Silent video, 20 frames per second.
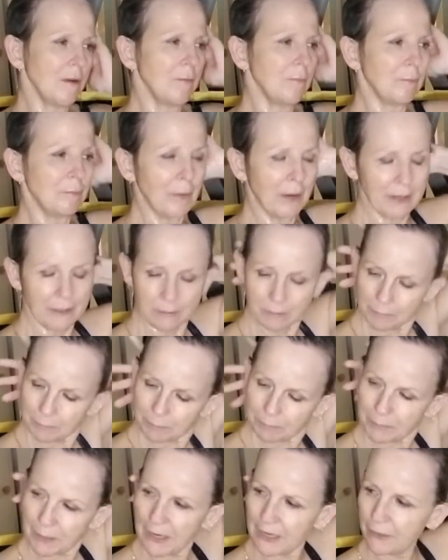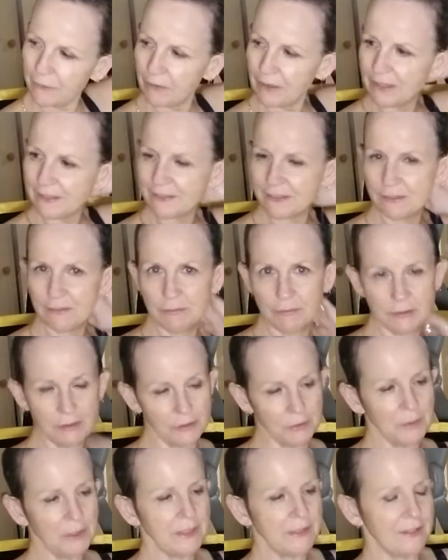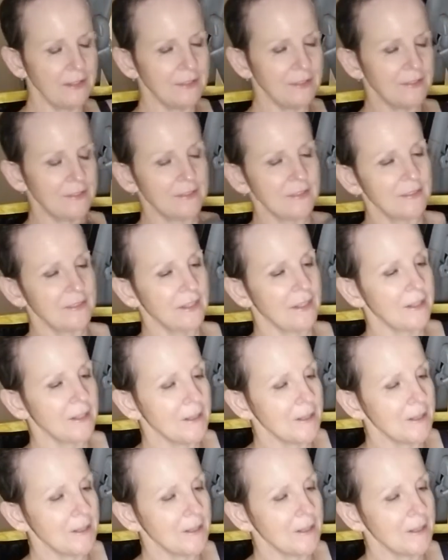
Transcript: my main reason for doing this is that